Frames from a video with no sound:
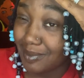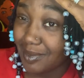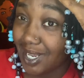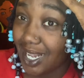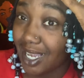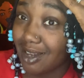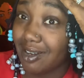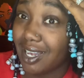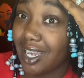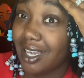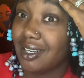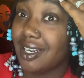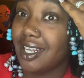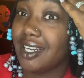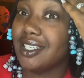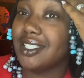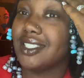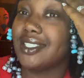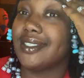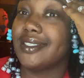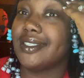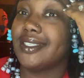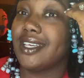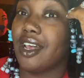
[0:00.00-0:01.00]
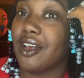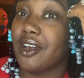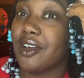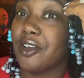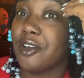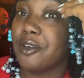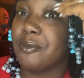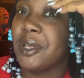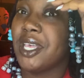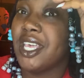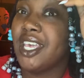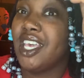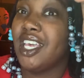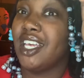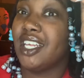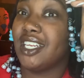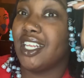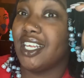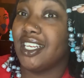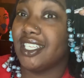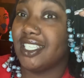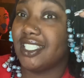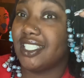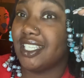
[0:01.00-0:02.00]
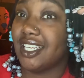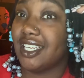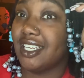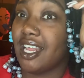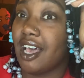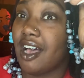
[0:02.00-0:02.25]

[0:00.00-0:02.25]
Okay, that is a term that is seen